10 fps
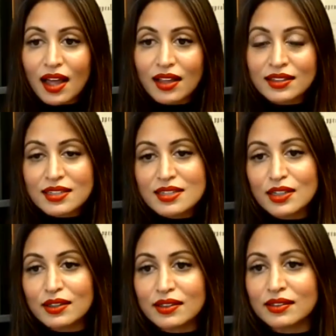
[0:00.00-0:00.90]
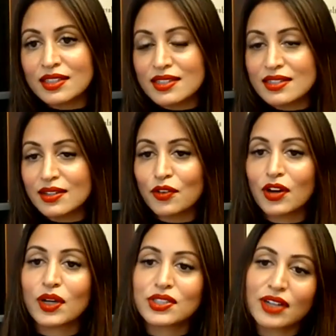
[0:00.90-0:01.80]
This is a great
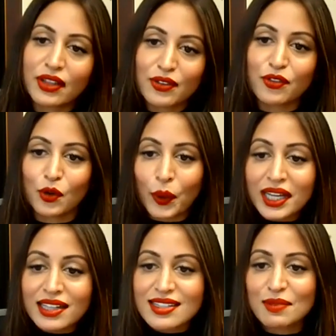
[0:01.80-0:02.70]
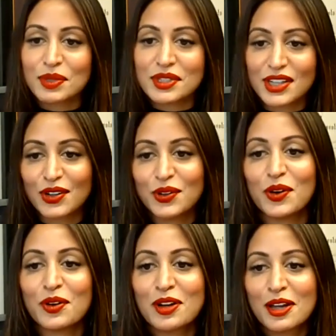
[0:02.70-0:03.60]
question, I think, for Queens in
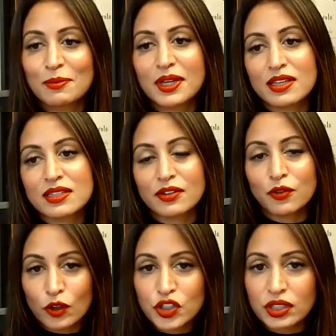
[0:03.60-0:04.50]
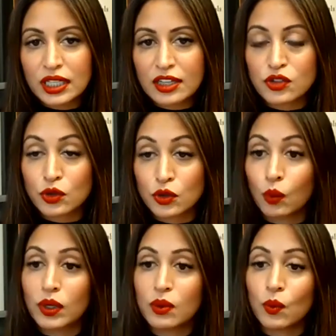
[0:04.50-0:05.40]
particular, because unfortunately, as you know,
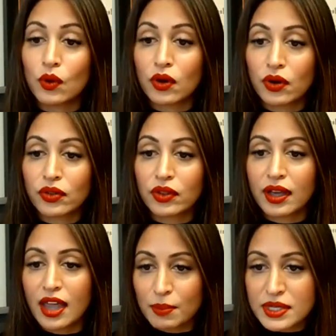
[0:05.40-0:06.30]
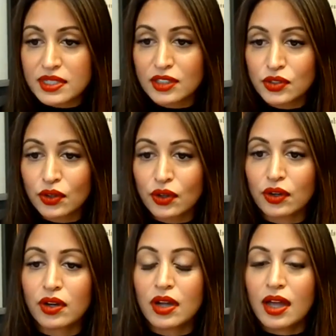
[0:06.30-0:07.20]
we were the epicenter
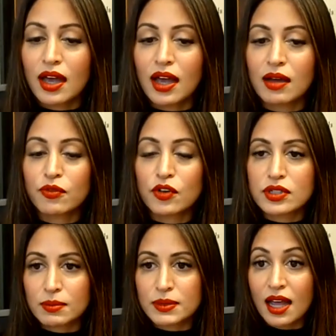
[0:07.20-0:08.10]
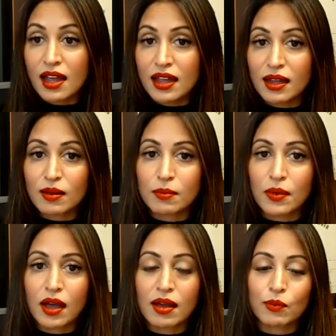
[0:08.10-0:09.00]
for some time.
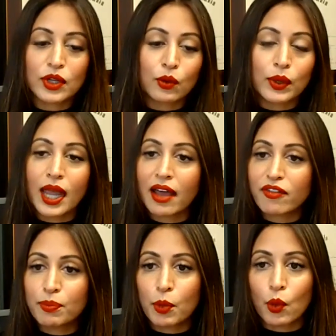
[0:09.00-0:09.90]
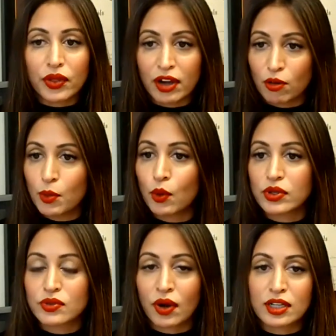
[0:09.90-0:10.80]
We have both
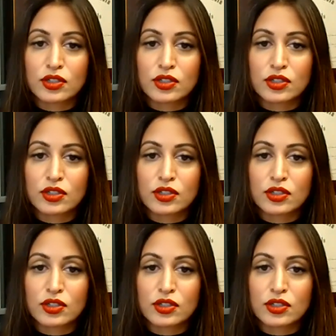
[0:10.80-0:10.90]
airports, right?